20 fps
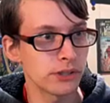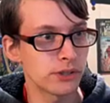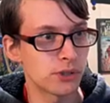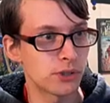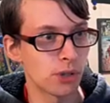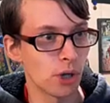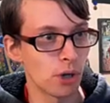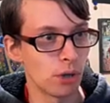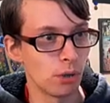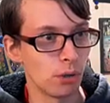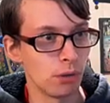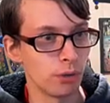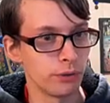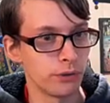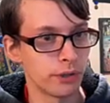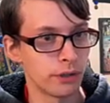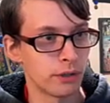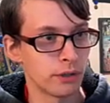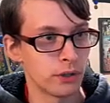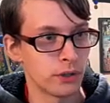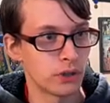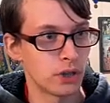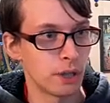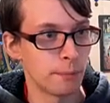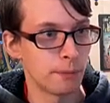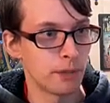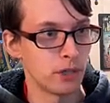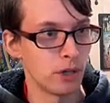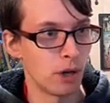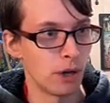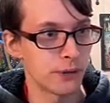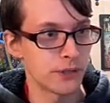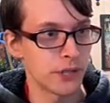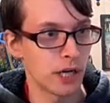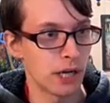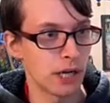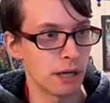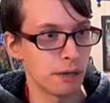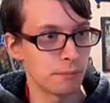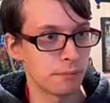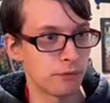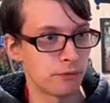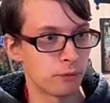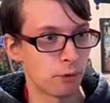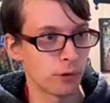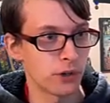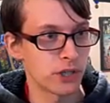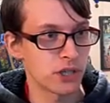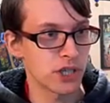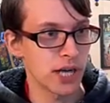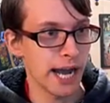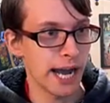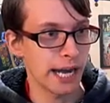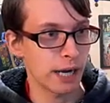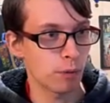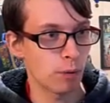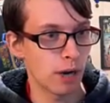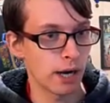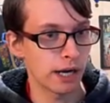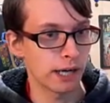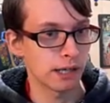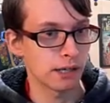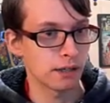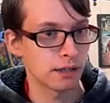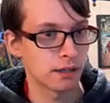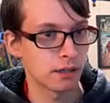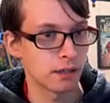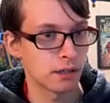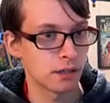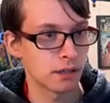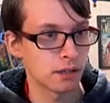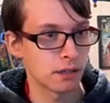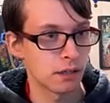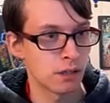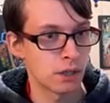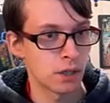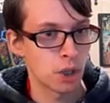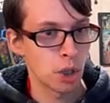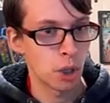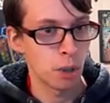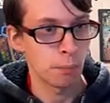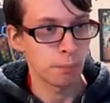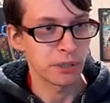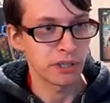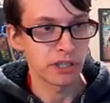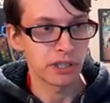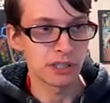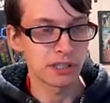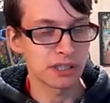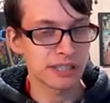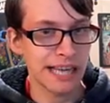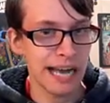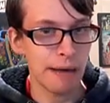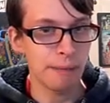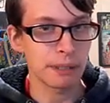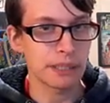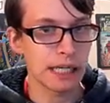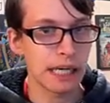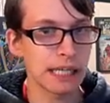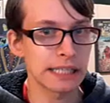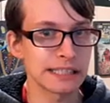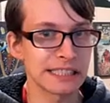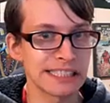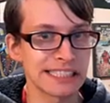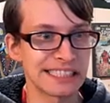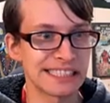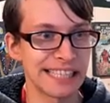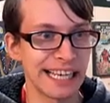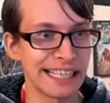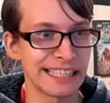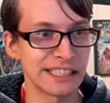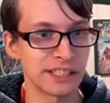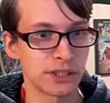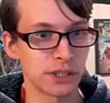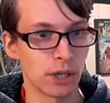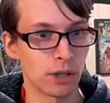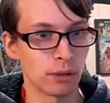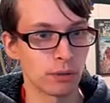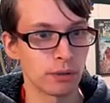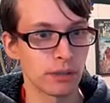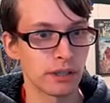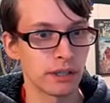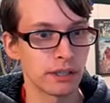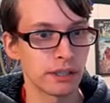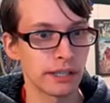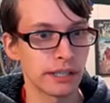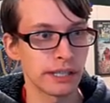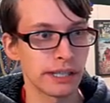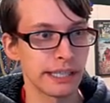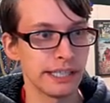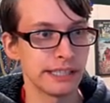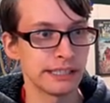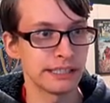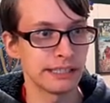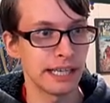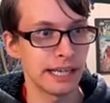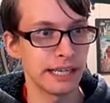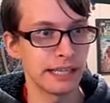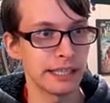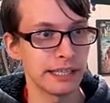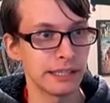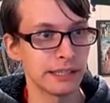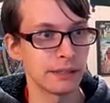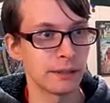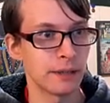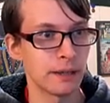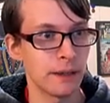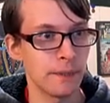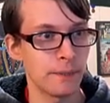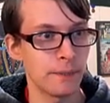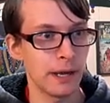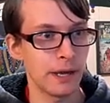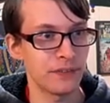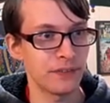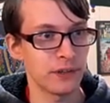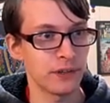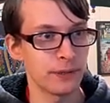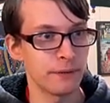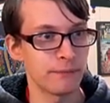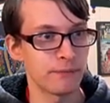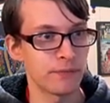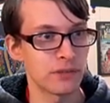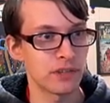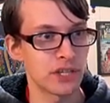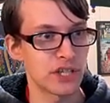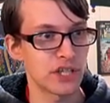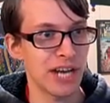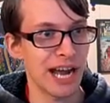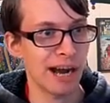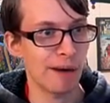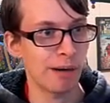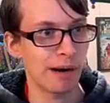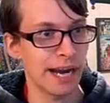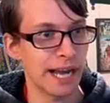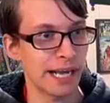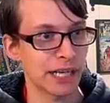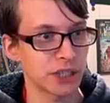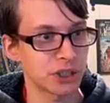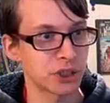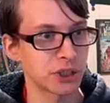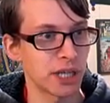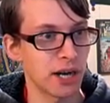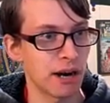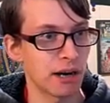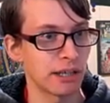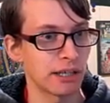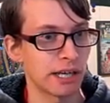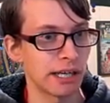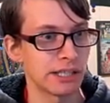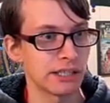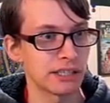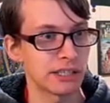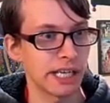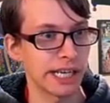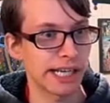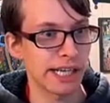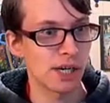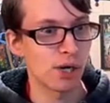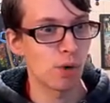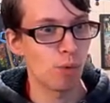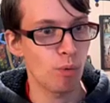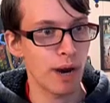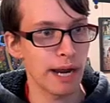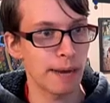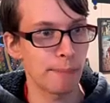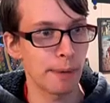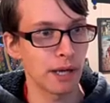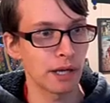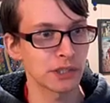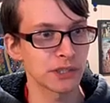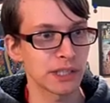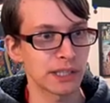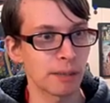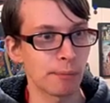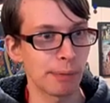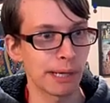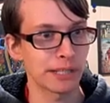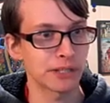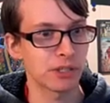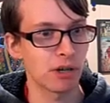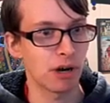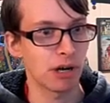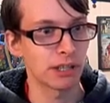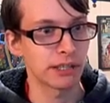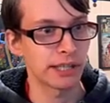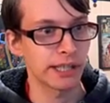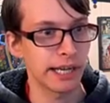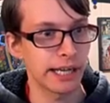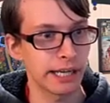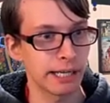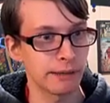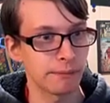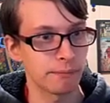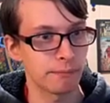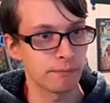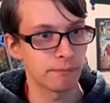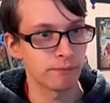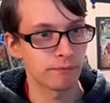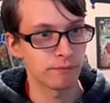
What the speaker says: sold the Minolta before the Jaguar because Kamikaze said so. He said that the Jaguar XJR9 is like way better, it's like the best car in the game.